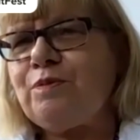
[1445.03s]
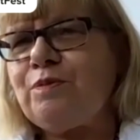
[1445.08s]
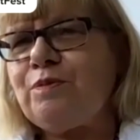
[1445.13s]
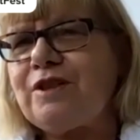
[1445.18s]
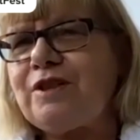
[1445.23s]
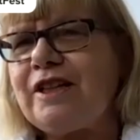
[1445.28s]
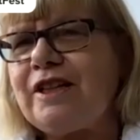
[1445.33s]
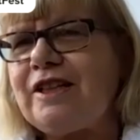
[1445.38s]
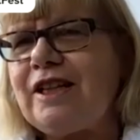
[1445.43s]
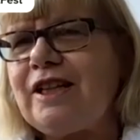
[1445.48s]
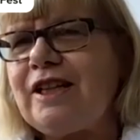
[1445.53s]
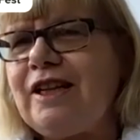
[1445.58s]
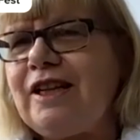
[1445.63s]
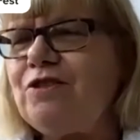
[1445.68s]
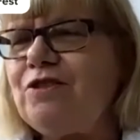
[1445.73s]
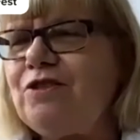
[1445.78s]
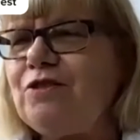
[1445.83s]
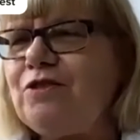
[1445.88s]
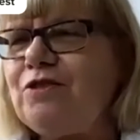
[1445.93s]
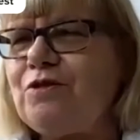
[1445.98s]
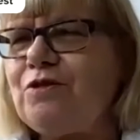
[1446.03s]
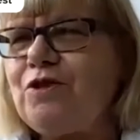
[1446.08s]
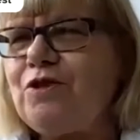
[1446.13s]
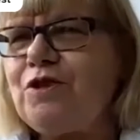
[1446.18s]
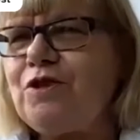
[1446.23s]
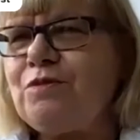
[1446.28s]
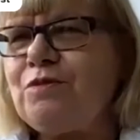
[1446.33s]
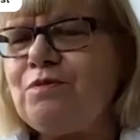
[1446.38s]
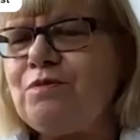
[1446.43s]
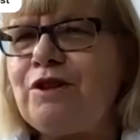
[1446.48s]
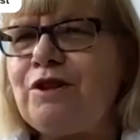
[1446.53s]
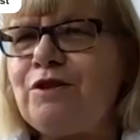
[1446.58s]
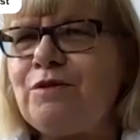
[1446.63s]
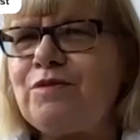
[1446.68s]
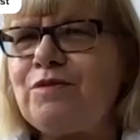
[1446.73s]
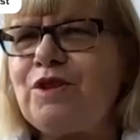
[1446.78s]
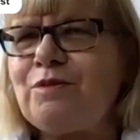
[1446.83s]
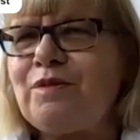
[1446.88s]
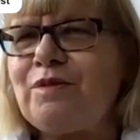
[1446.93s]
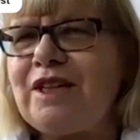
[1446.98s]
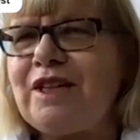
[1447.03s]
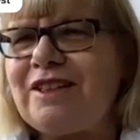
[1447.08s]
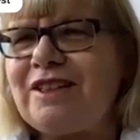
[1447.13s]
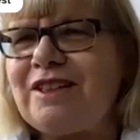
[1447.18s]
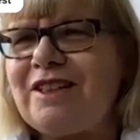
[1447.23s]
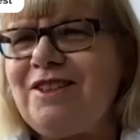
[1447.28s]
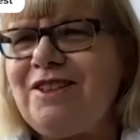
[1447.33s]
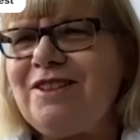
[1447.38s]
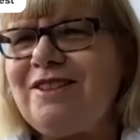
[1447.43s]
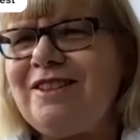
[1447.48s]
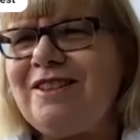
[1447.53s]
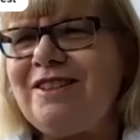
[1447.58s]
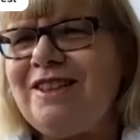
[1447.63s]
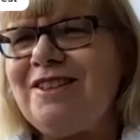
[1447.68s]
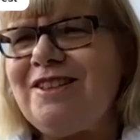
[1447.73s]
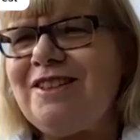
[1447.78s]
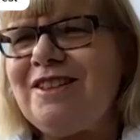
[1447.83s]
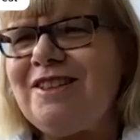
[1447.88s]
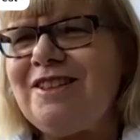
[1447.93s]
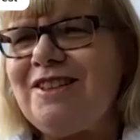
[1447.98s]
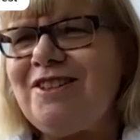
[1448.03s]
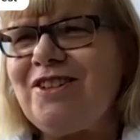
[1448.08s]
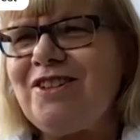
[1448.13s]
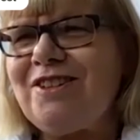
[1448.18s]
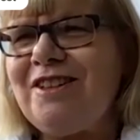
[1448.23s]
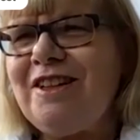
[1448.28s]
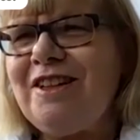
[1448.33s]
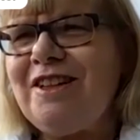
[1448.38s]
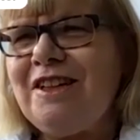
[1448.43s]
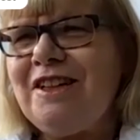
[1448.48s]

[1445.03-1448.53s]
but I'd like to do some poems about Eastern Indonesia.